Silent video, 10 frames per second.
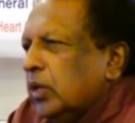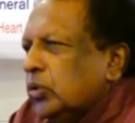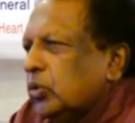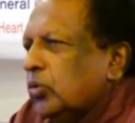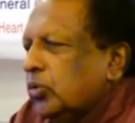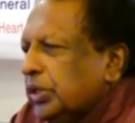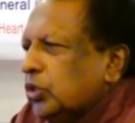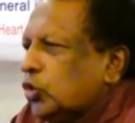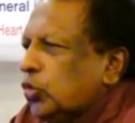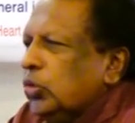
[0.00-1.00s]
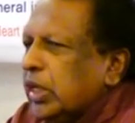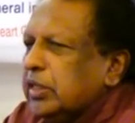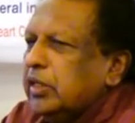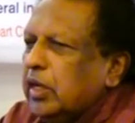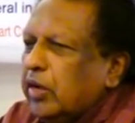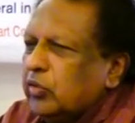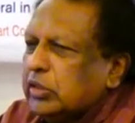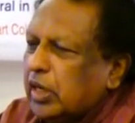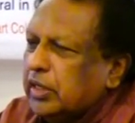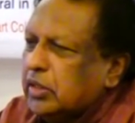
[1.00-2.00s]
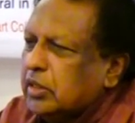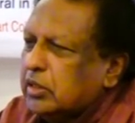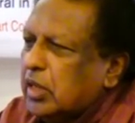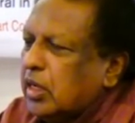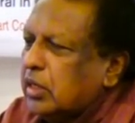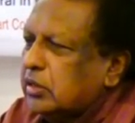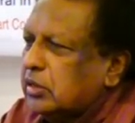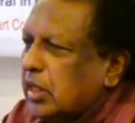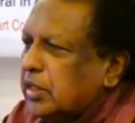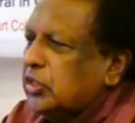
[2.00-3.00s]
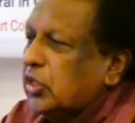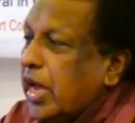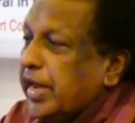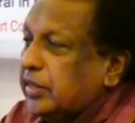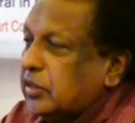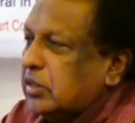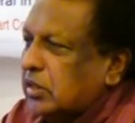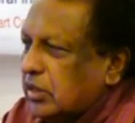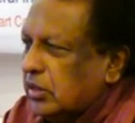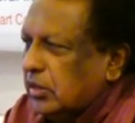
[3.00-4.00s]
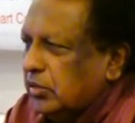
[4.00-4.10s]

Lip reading: So it is true that India-US relations are at its highest.